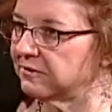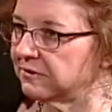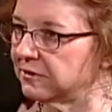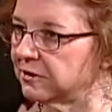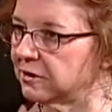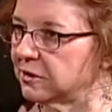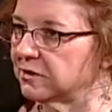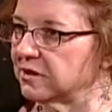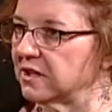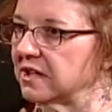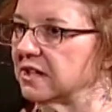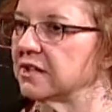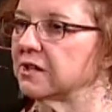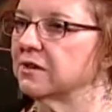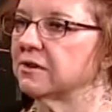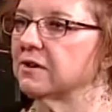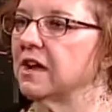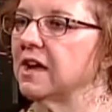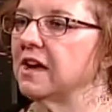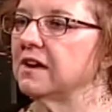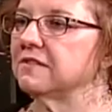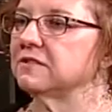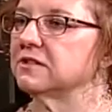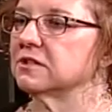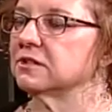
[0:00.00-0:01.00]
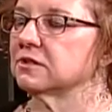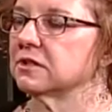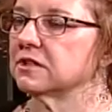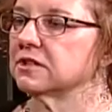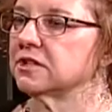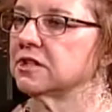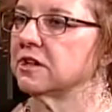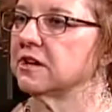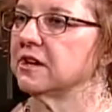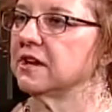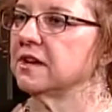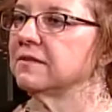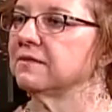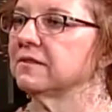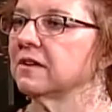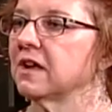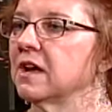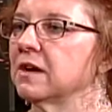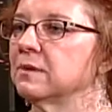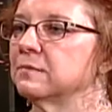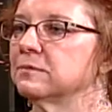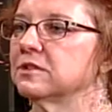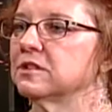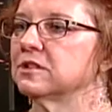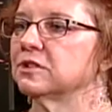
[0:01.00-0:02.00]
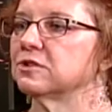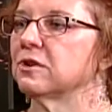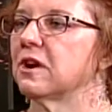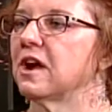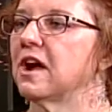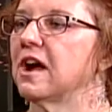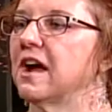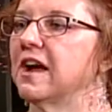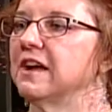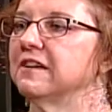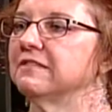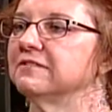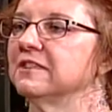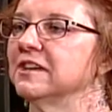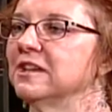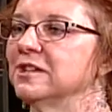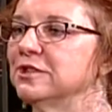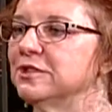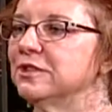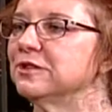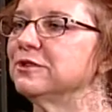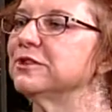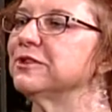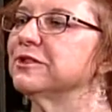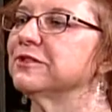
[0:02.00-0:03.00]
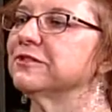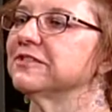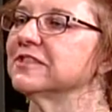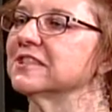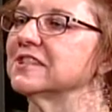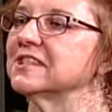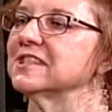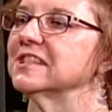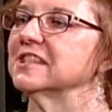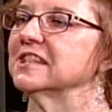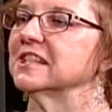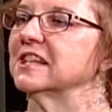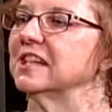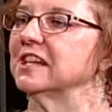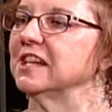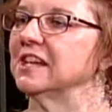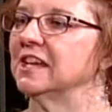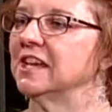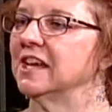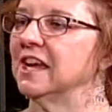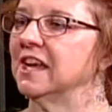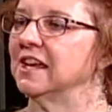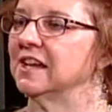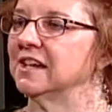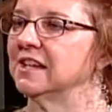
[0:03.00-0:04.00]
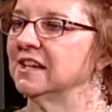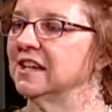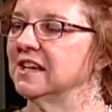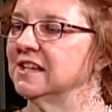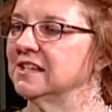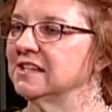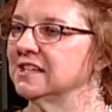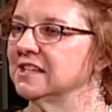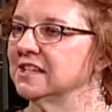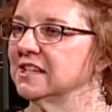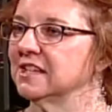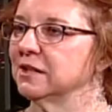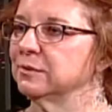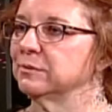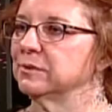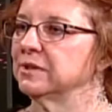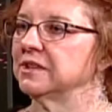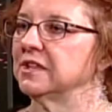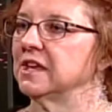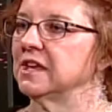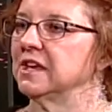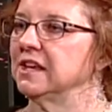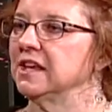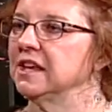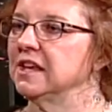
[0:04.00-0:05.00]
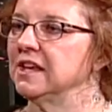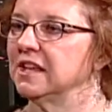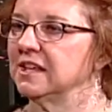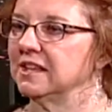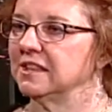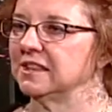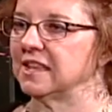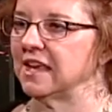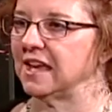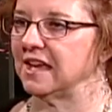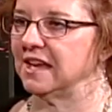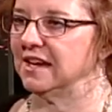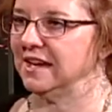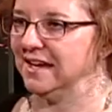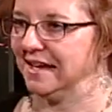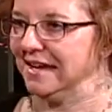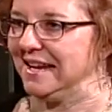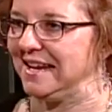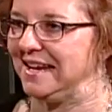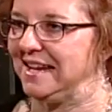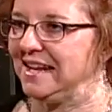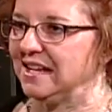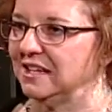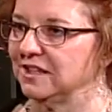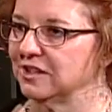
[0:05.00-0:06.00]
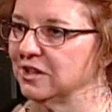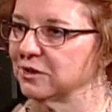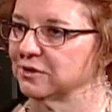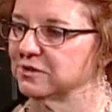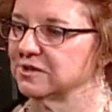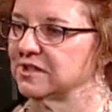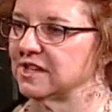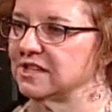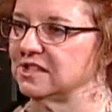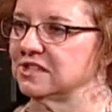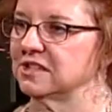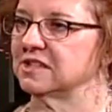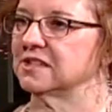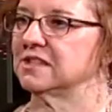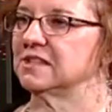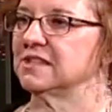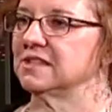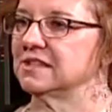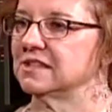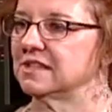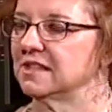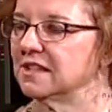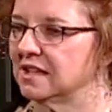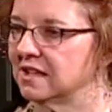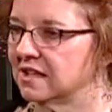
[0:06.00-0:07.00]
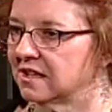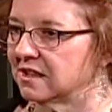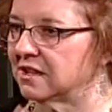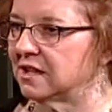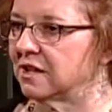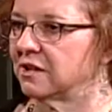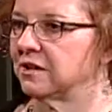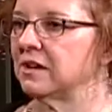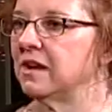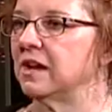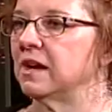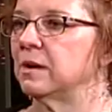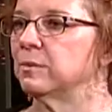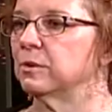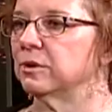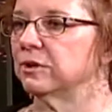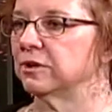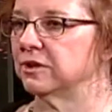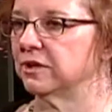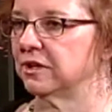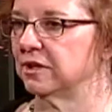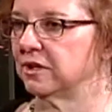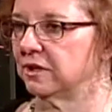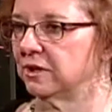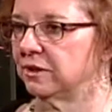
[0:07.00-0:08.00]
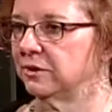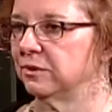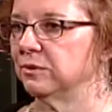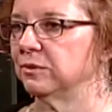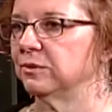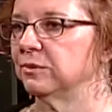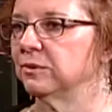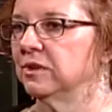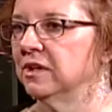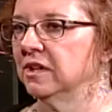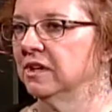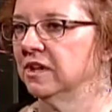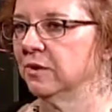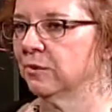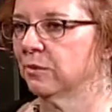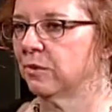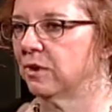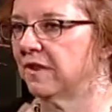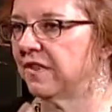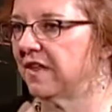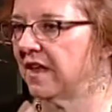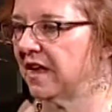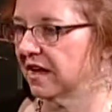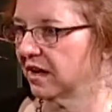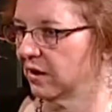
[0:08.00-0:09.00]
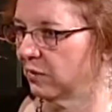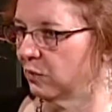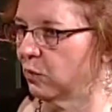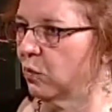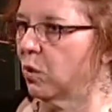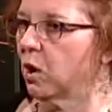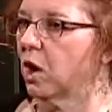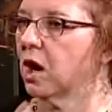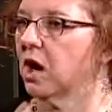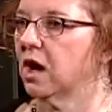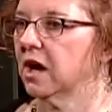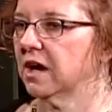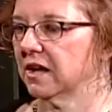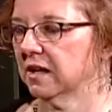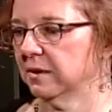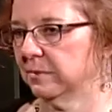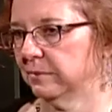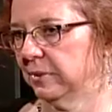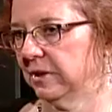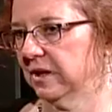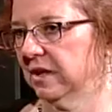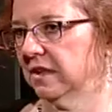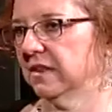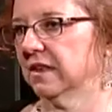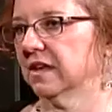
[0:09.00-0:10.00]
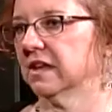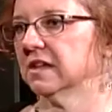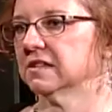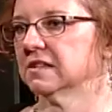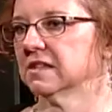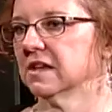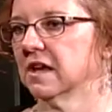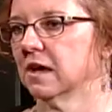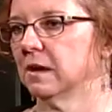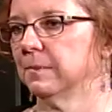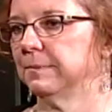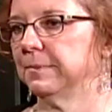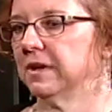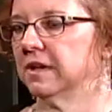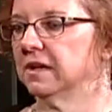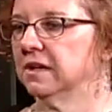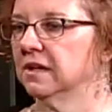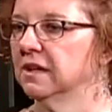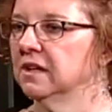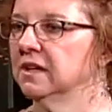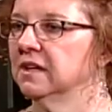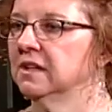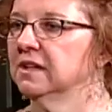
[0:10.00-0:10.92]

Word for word: food, they don't have discretionary income to drive to your facility and, and to get what they need. They need those agencies in their neighborhood who where they can walk and pick things up and